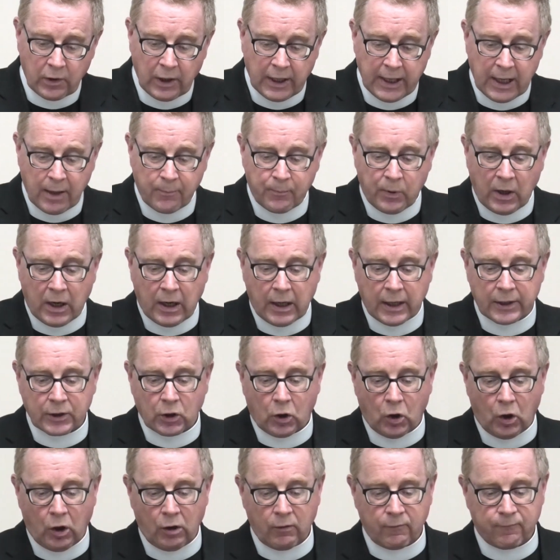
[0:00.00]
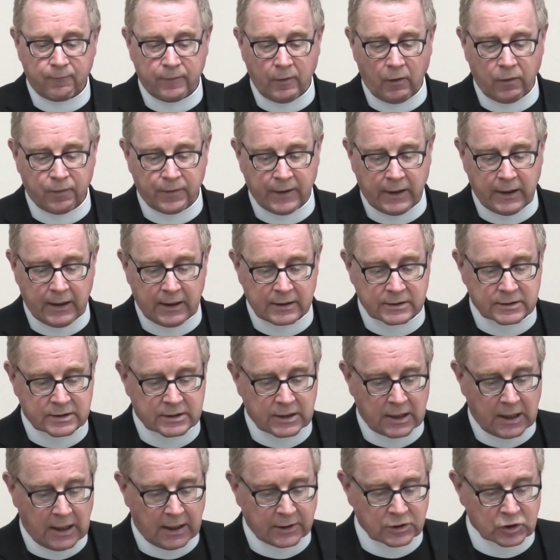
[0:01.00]
lay apart all
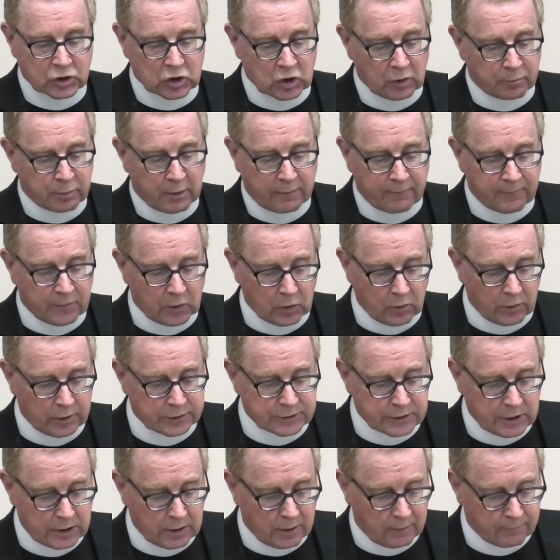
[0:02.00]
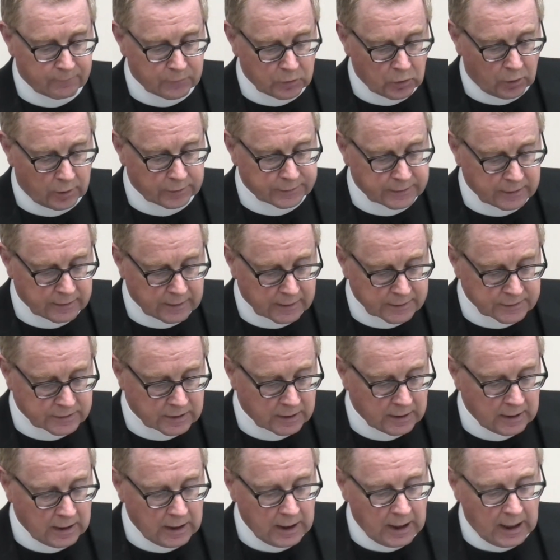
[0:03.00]
filthiness and superfluity of naughtiness
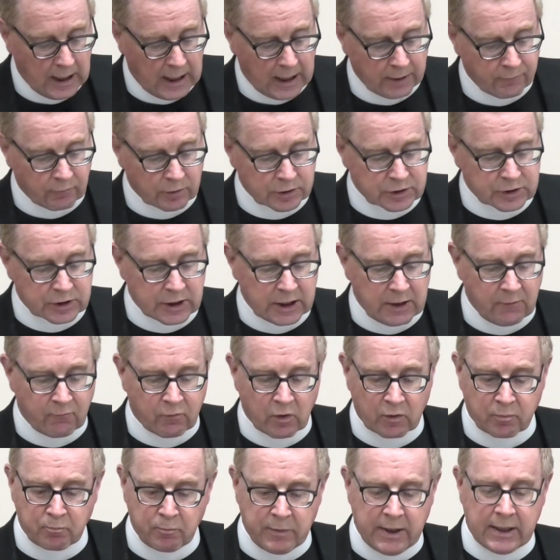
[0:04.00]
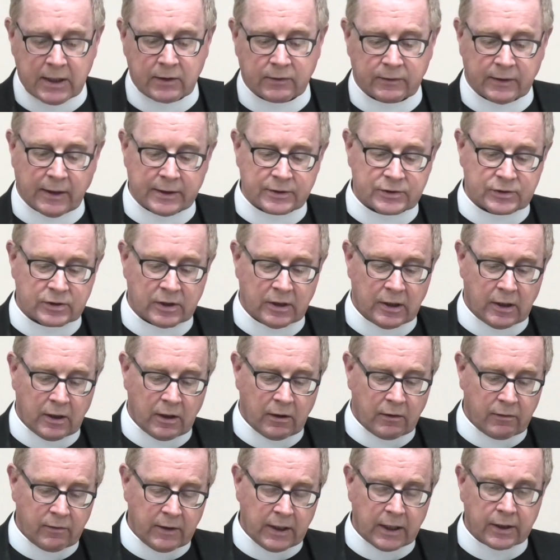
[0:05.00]
and receive with meekness
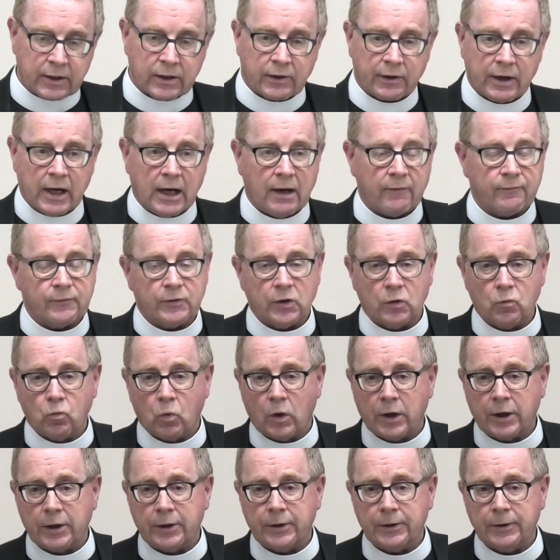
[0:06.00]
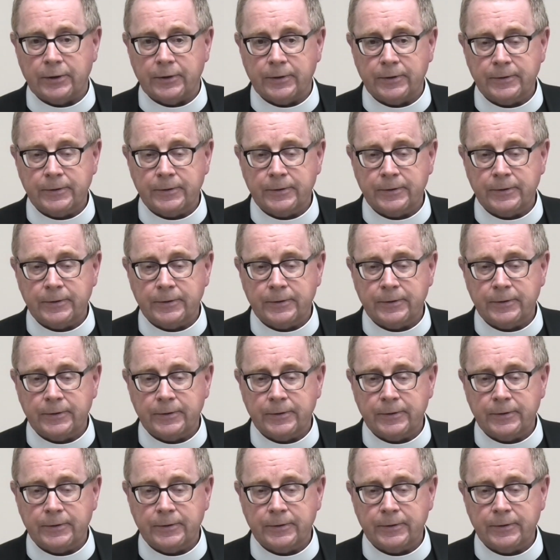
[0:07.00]
the engrafted word.